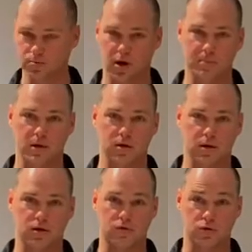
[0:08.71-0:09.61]
primarily
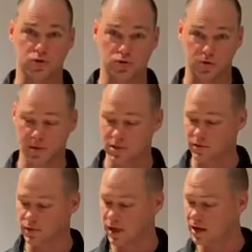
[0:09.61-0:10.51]
in the first 12 months
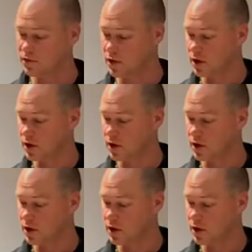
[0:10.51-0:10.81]
of life,